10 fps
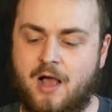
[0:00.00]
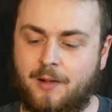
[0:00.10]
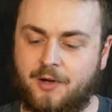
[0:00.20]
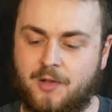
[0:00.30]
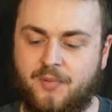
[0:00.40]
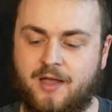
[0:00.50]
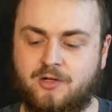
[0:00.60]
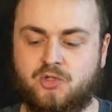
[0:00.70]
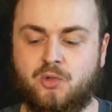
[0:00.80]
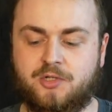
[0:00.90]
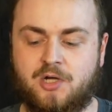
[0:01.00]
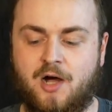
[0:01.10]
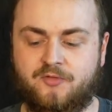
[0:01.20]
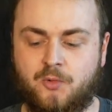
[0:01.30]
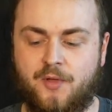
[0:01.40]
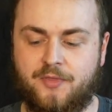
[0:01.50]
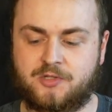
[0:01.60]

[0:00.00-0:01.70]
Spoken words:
I'm going to pick Dulatov to win